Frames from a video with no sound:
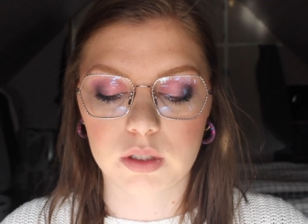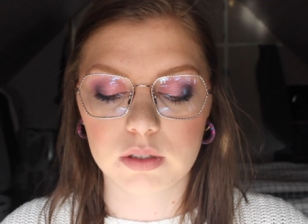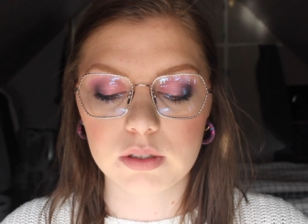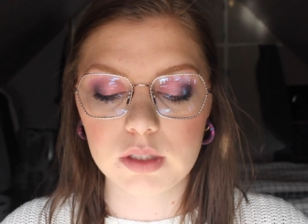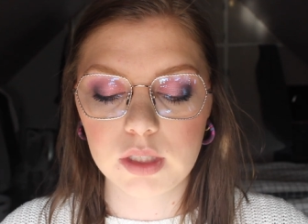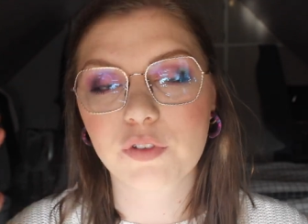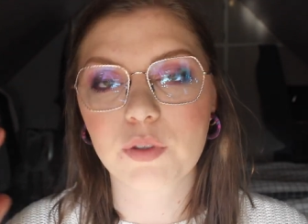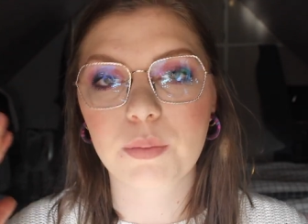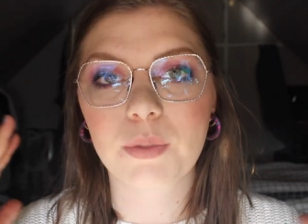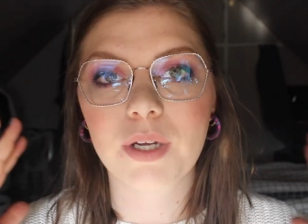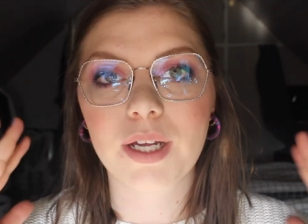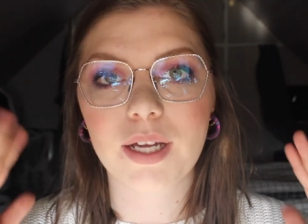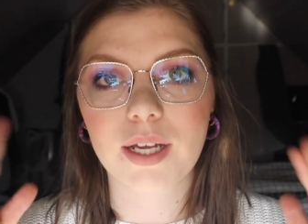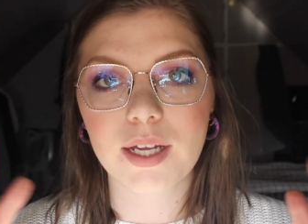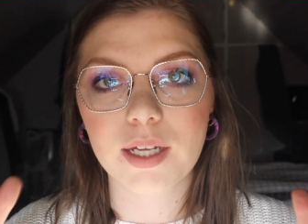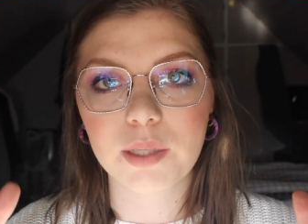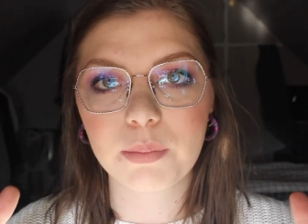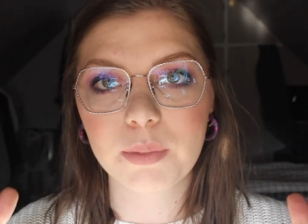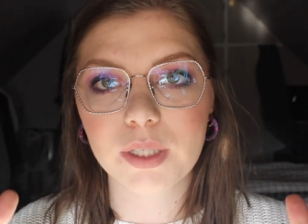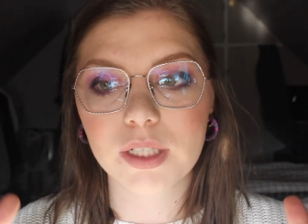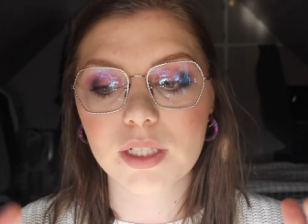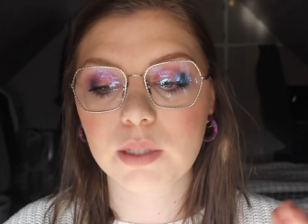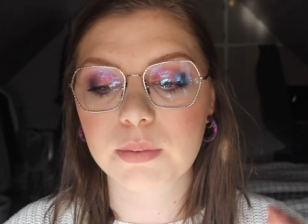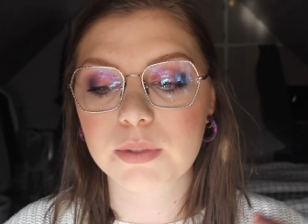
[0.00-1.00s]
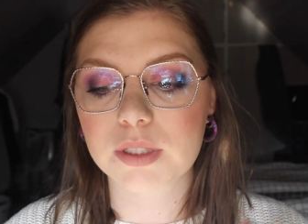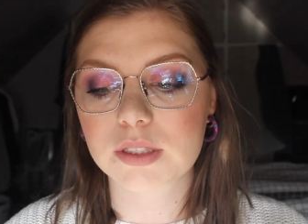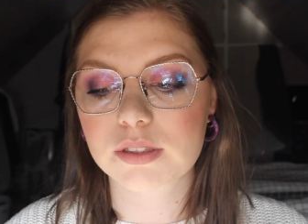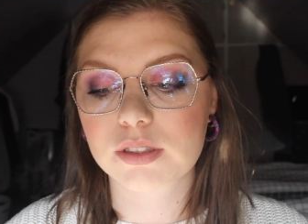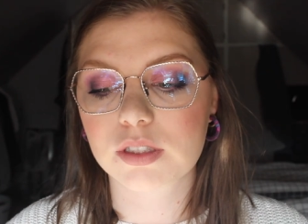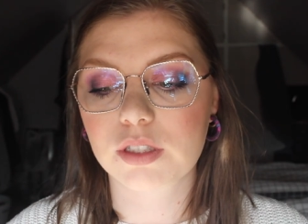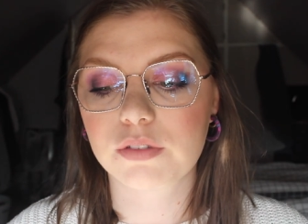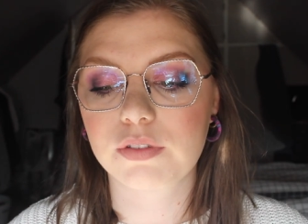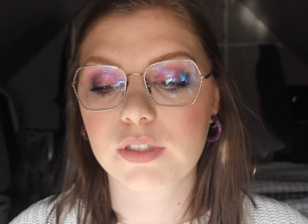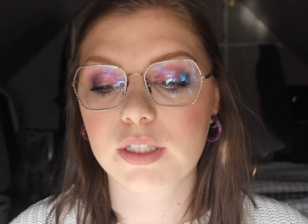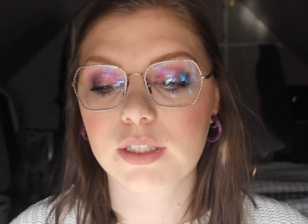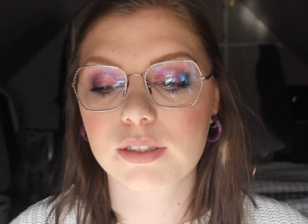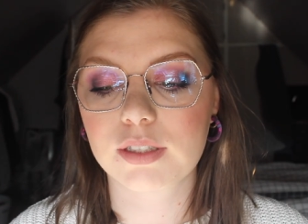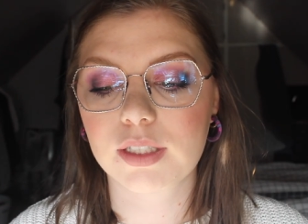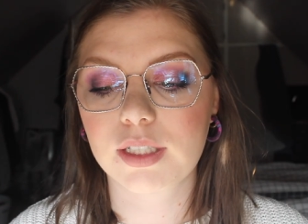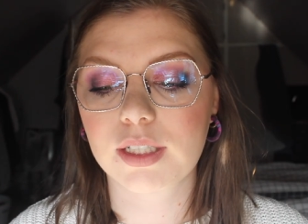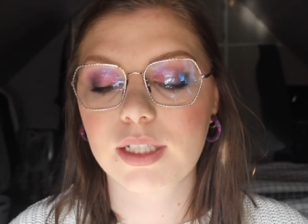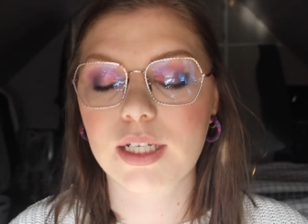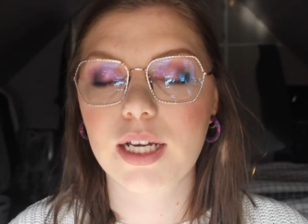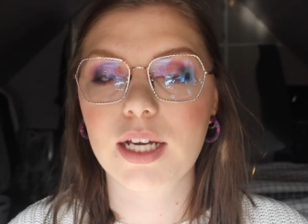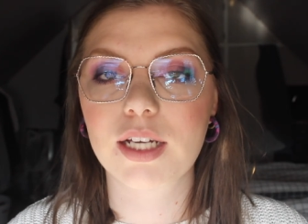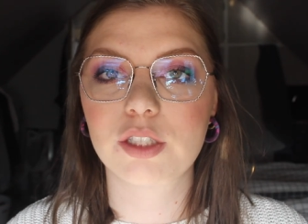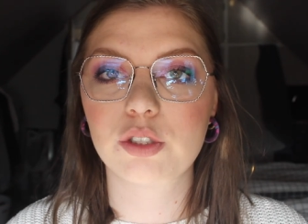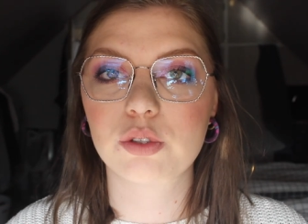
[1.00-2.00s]
well. For my eye makeup and stuff like
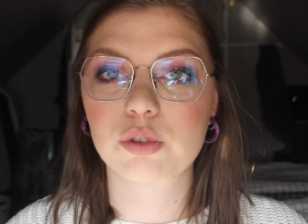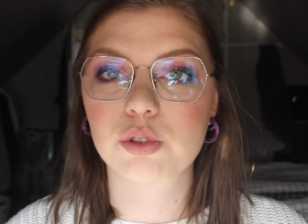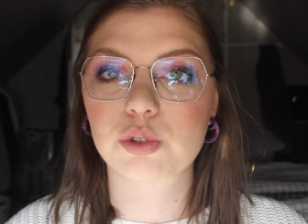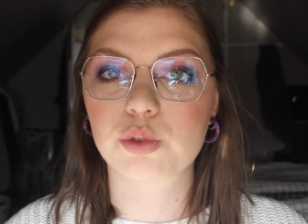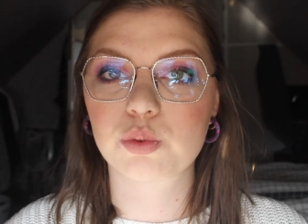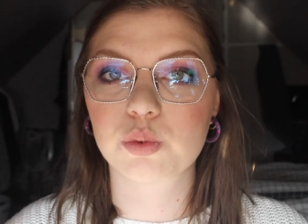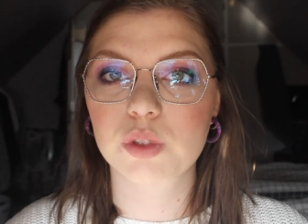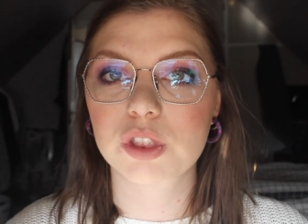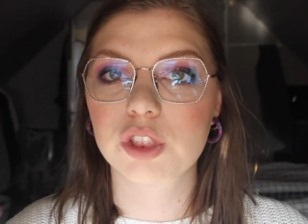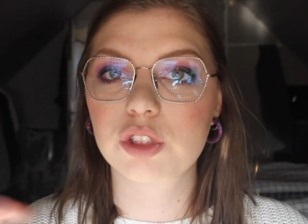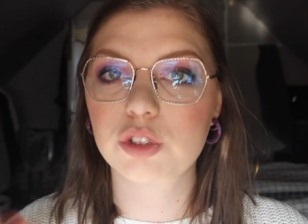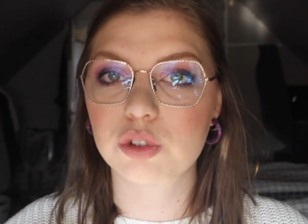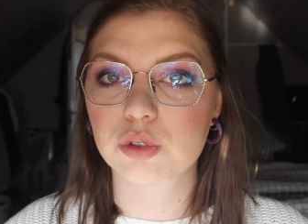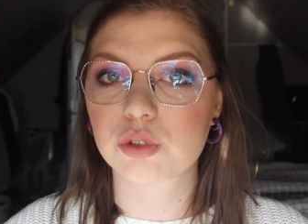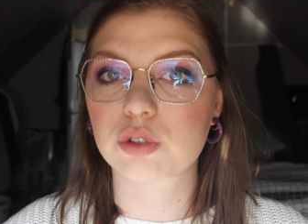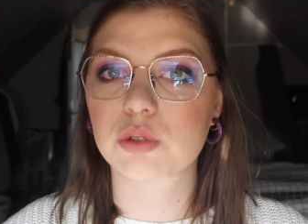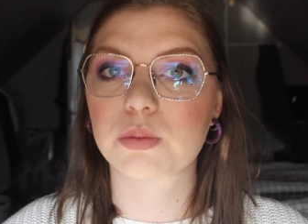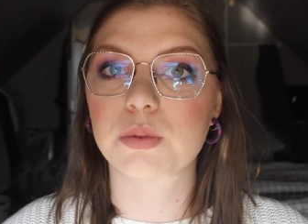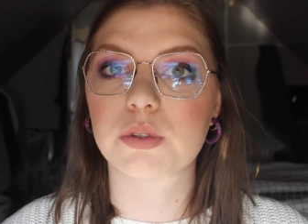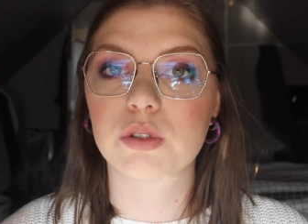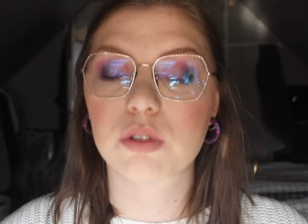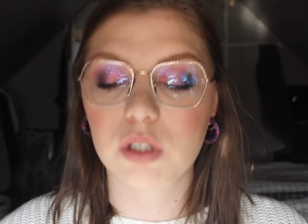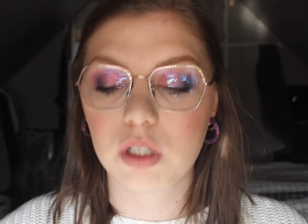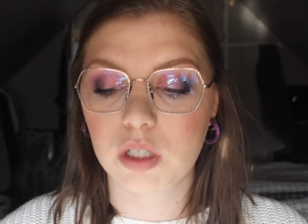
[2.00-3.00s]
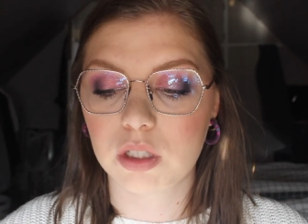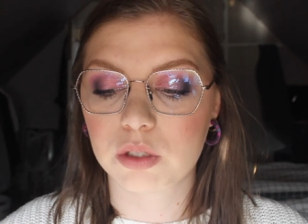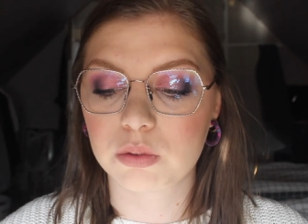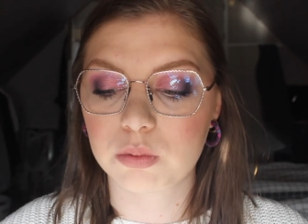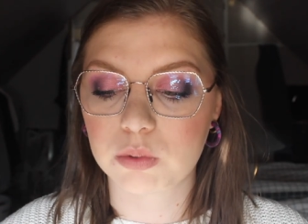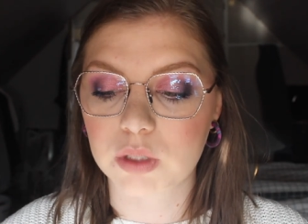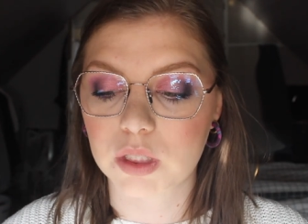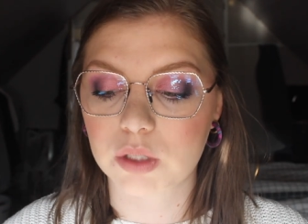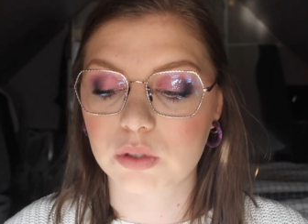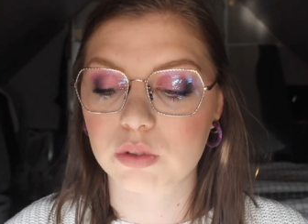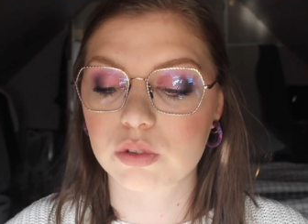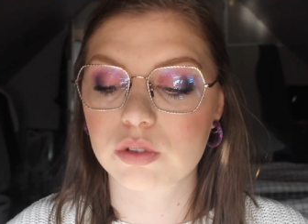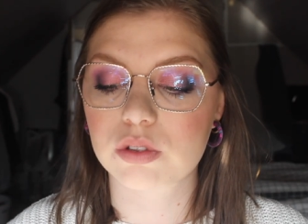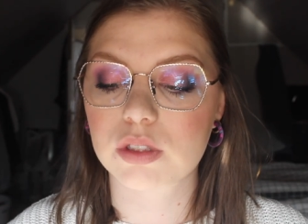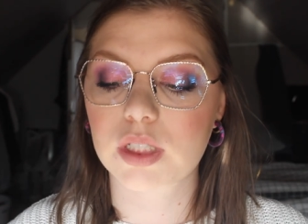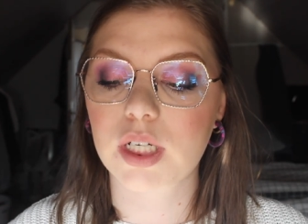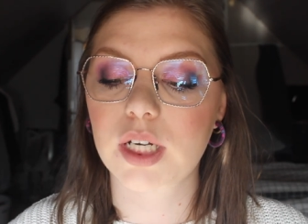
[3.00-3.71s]
that, I use reusable cotton rounds.